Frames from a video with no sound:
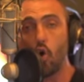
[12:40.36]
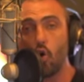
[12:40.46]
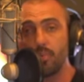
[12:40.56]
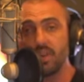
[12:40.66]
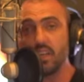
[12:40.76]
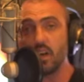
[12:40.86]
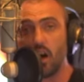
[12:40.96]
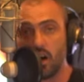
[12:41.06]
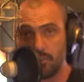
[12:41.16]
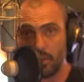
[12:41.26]
Opening
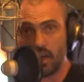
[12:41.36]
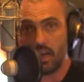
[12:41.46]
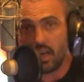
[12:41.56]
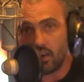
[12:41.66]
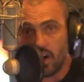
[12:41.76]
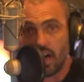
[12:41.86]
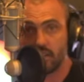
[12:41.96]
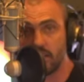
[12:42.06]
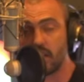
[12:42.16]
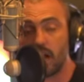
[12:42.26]
up and
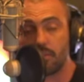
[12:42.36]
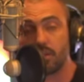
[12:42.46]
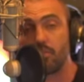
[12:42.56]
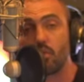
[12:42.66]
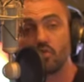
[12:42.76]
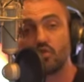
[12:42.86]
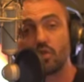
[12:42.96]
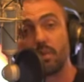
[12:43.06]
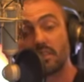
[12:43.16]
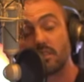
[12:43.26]
cracking the top of the
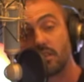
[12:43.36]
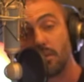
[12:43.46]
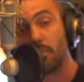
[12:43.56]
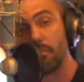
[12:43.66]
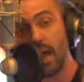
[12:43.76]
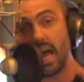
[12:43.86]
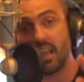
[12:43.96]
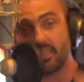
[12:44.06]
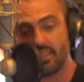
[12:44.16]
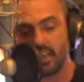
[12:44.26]
Bollinger Bands is a
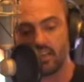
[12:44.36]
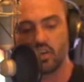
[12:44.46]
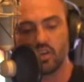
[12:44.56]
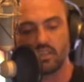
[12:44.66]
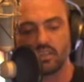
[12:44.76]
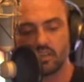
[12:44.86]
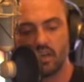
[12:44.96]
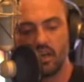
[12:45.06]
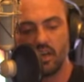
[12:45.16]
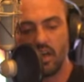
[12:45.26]
bad thing. Look at this.
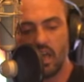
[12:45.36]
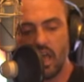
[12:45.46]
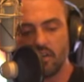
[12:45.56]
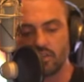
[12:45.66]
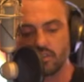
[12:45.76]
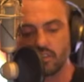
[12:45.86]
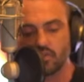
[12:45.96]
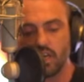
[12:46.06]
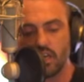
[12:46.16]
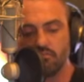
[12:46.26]
Every
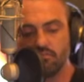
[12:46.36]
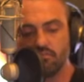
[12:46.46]
single day.